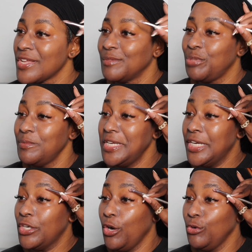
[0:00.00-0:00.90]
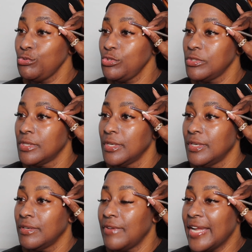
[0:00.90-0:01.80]
because for
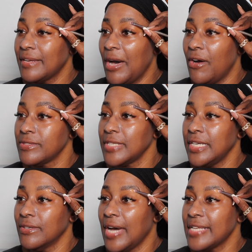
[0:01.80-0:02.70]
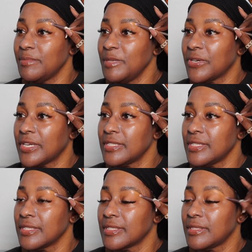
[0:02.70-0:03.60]
some reason, her
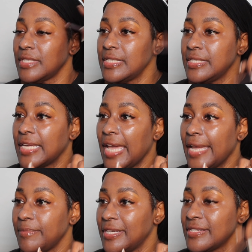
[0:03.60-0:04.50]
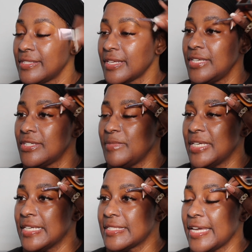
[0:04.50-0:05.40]
building's AC
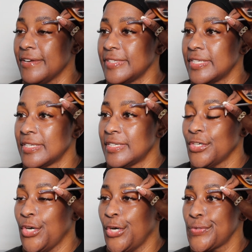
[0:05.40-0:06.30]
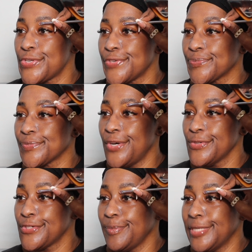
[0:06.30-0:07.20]
wasn't hitting and we had to open a
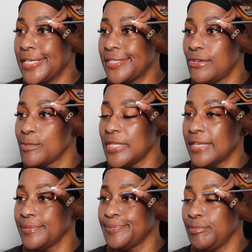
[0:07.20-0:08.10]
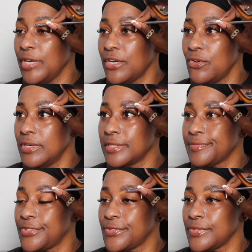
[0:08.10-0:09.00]
window. But baby, if you know anything about
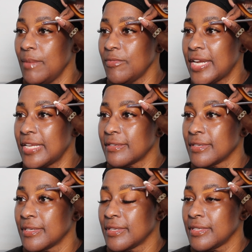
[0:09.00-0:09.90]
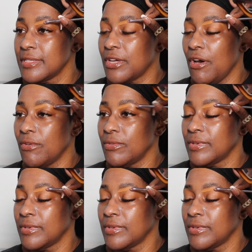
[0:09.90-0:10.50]
Massachusetts heat, it is